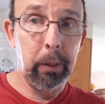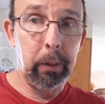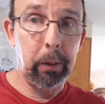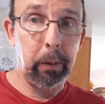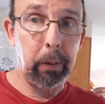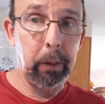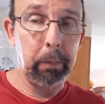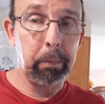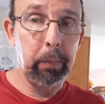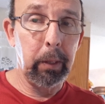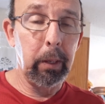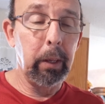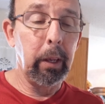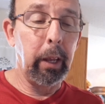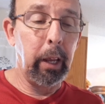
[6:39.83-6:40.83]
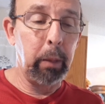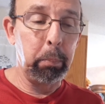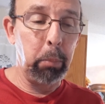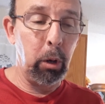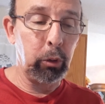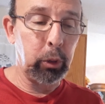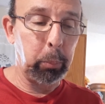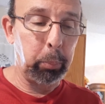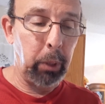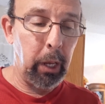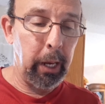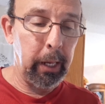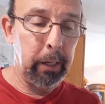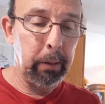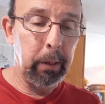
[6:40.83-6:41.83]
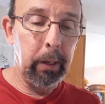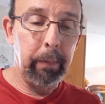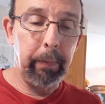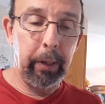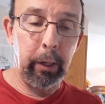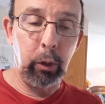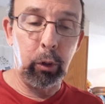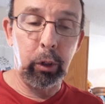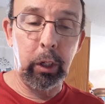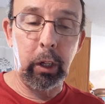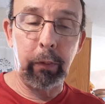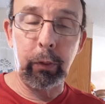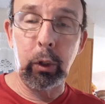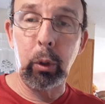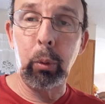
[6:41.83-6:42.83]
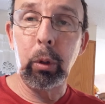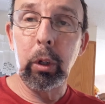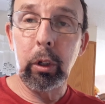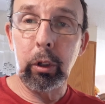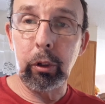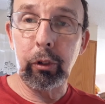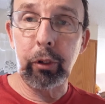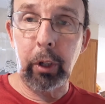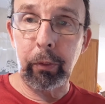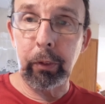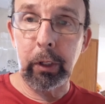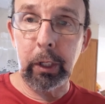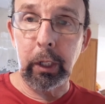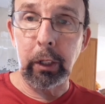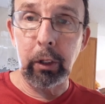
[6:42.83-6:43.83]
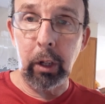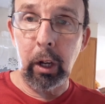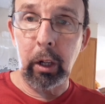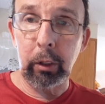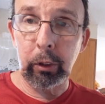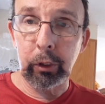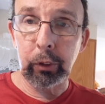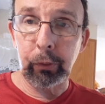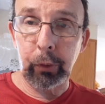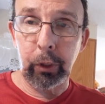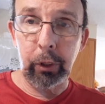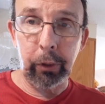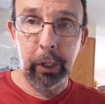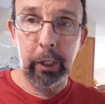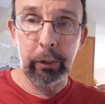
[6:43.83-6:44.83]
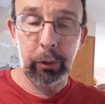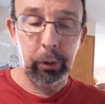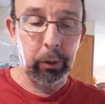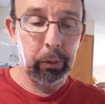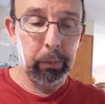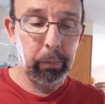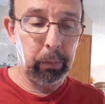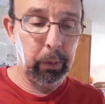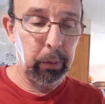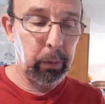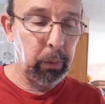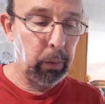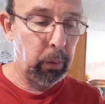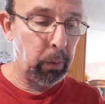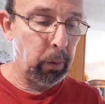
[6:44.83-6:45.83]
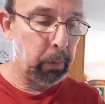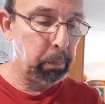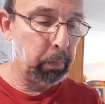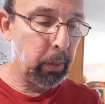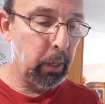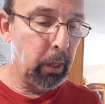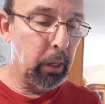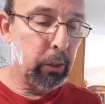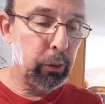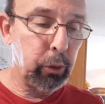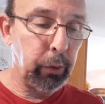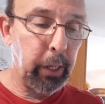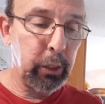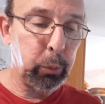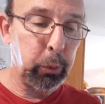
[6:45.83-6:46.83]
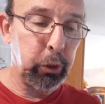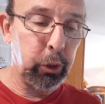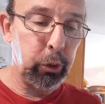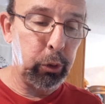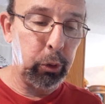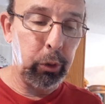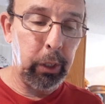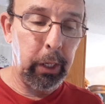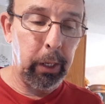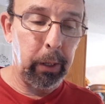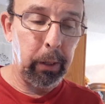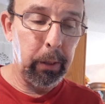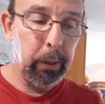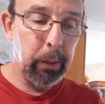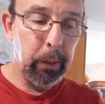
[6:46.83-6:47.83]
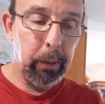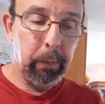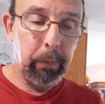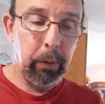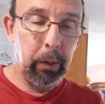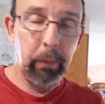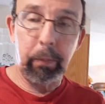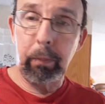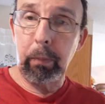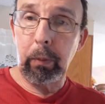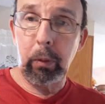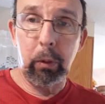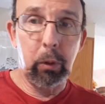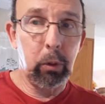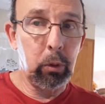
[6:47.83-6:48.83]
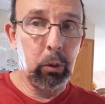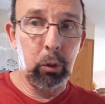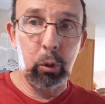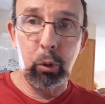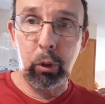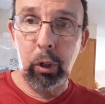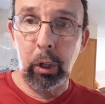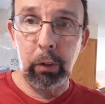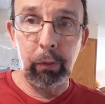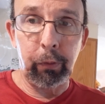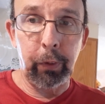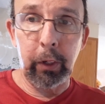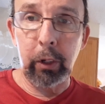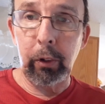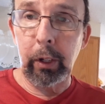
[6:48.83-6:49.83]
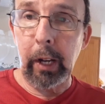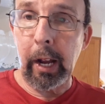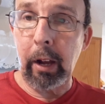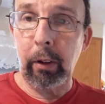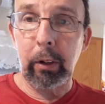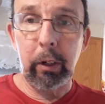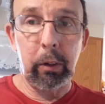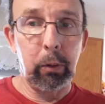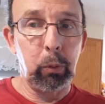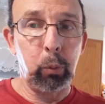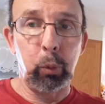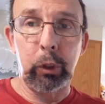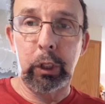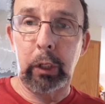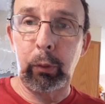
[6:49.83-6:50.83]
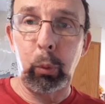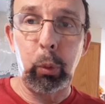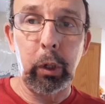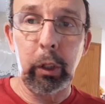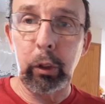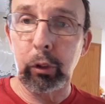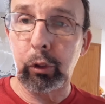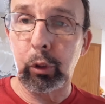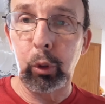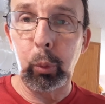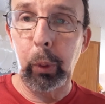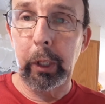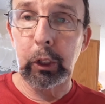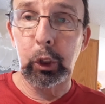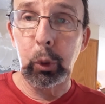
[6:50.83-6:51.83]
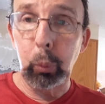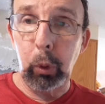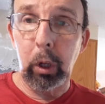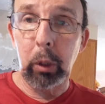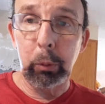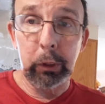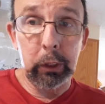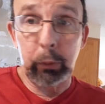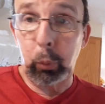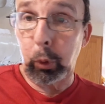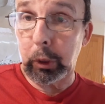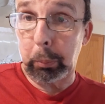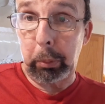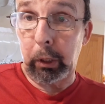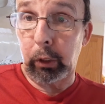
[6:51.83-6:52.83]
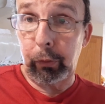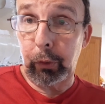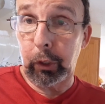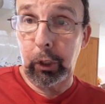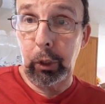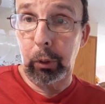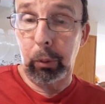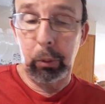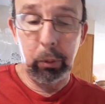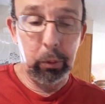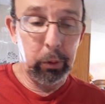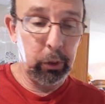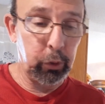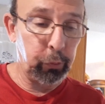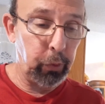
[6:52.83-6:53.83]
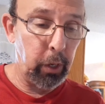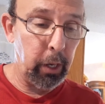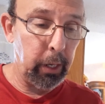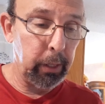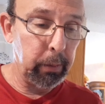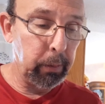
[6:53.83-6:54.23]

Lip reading: right, and multiply it, and it'll give you your $17 for your answer. All right. So that's what you do there. All right. You can figure it out whichever one of those 2 ways you want, whichever works better for you is fine.